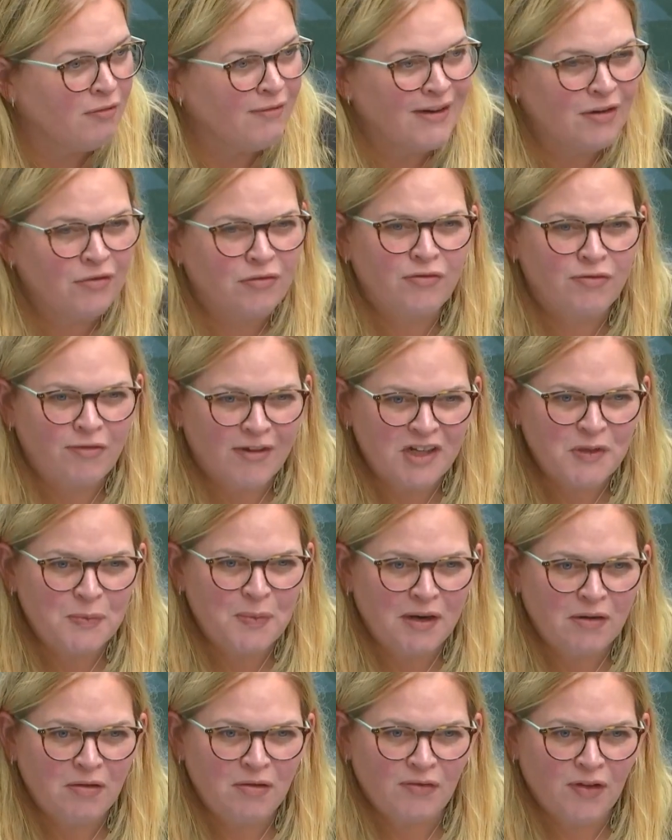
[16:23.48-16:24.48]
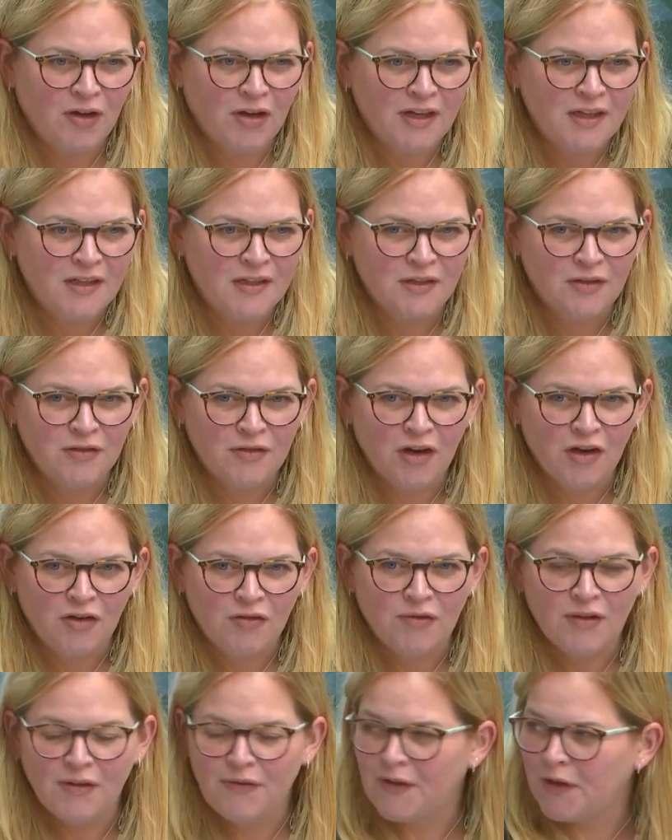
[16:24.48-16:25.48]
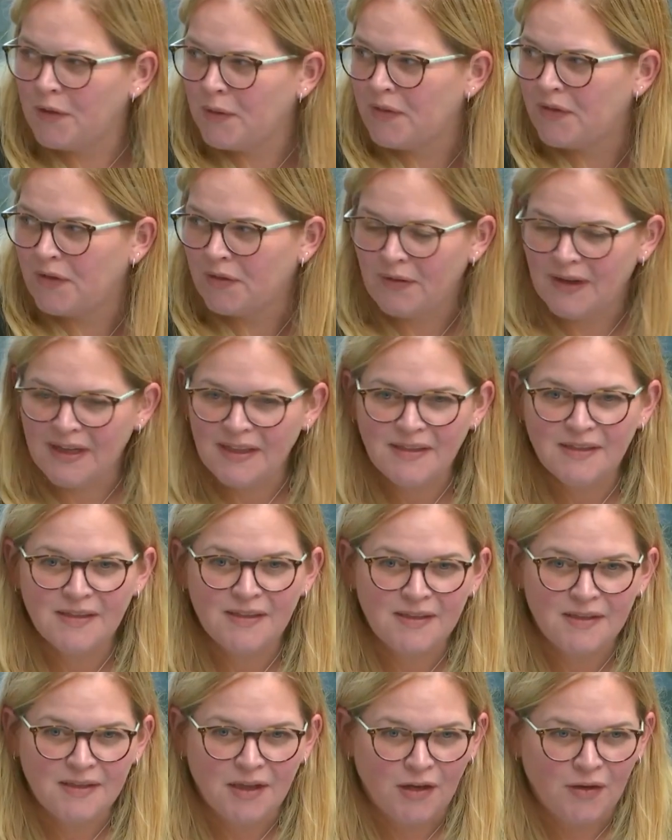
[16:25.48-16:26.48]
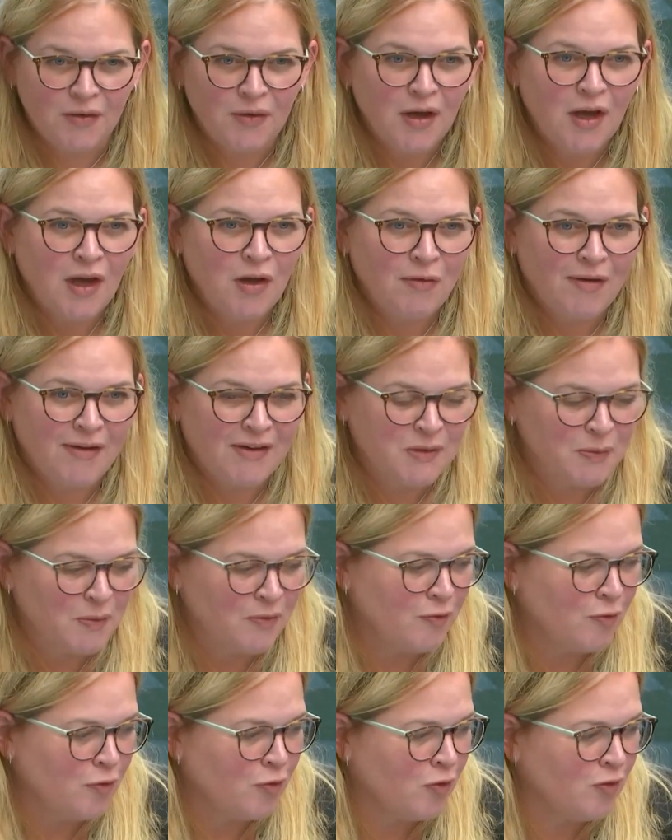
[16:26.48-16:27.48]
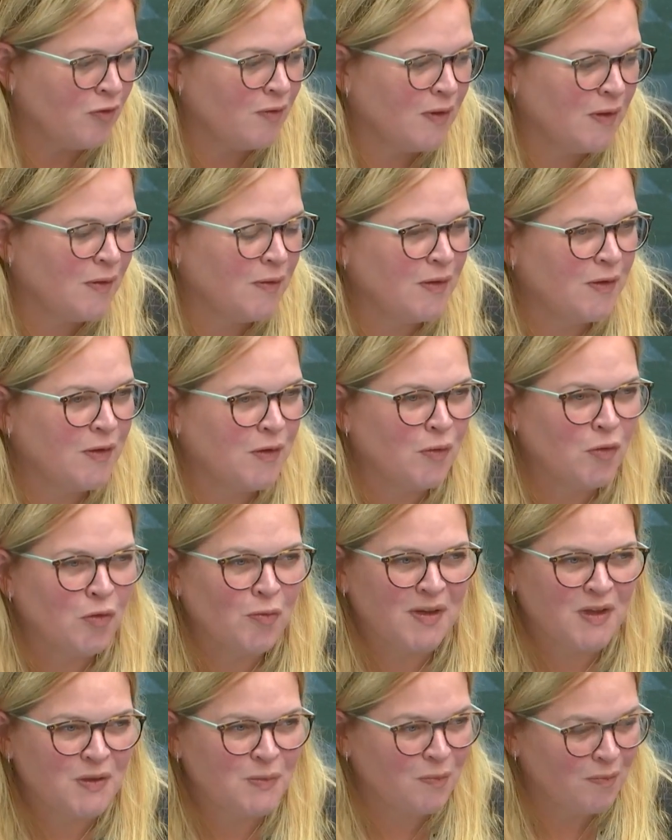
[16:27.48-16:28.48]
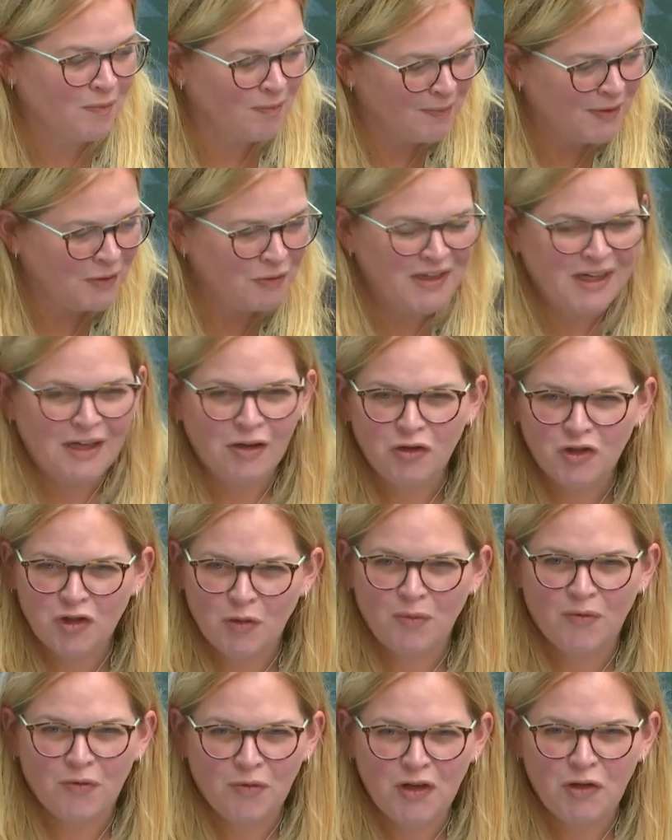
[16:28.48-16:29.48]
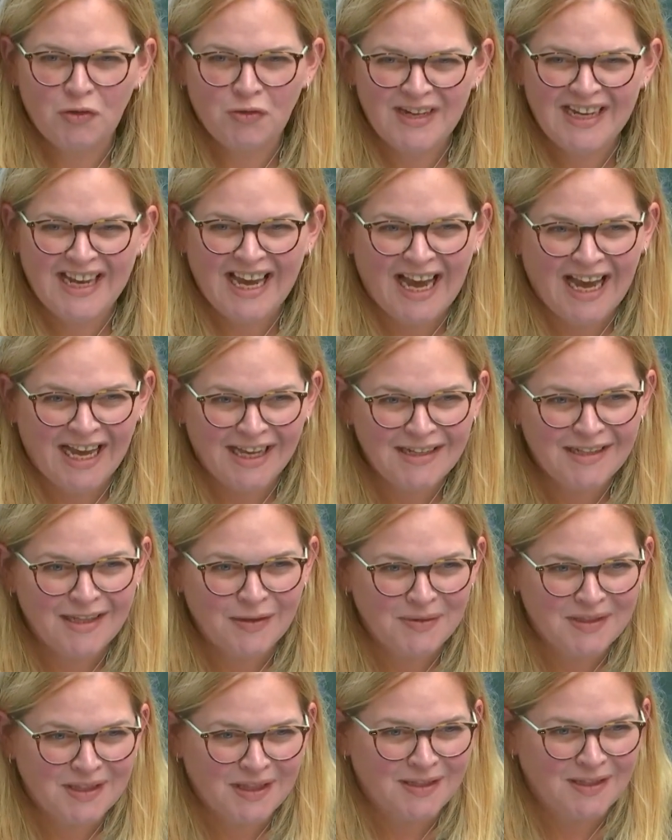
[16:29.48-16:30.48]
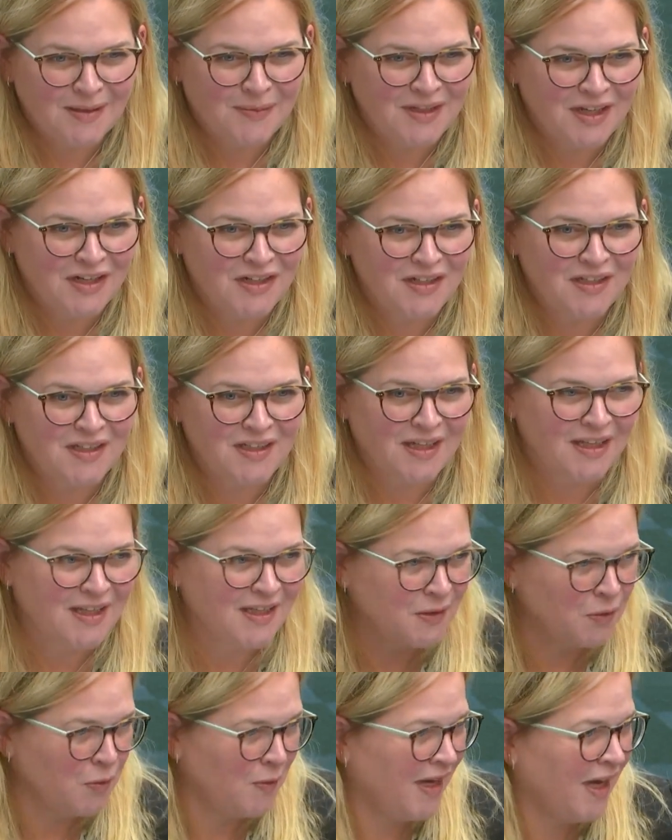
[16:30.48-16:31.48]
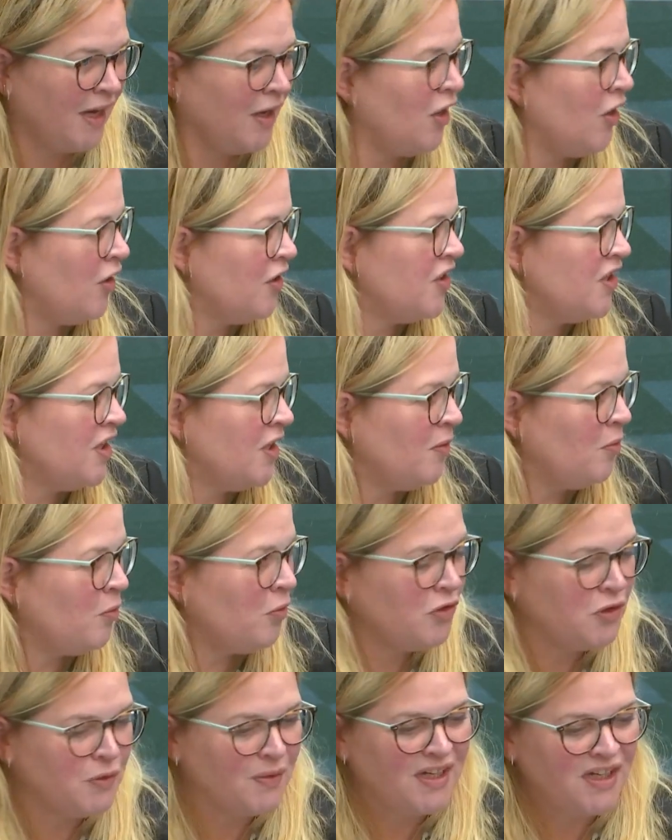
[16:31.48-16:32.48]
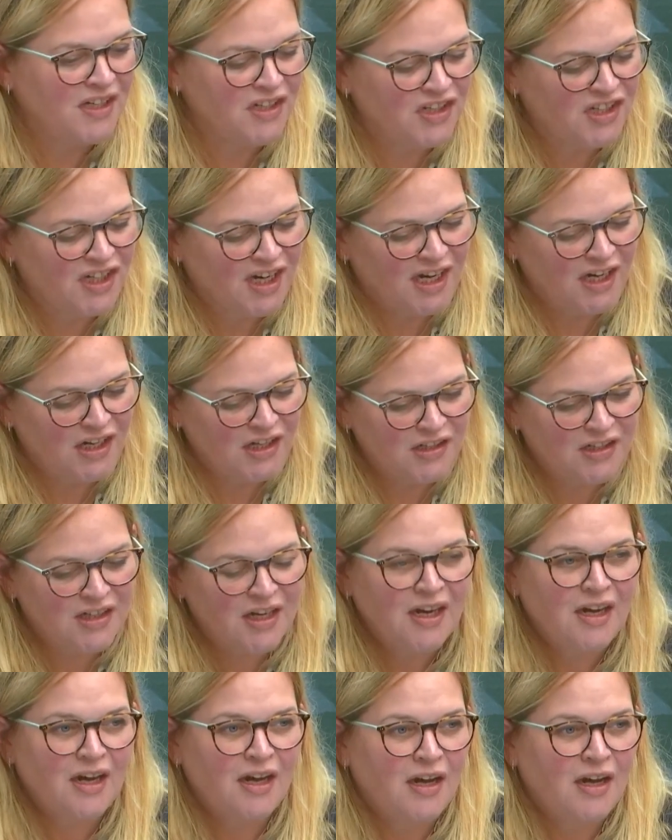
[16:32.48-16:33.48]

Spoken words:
real fresh pair of eyes and review of the risks. So whereas before, you were almost building it on top of what you already had, there was that temptation to say, this is what we had last year, what do we need to change?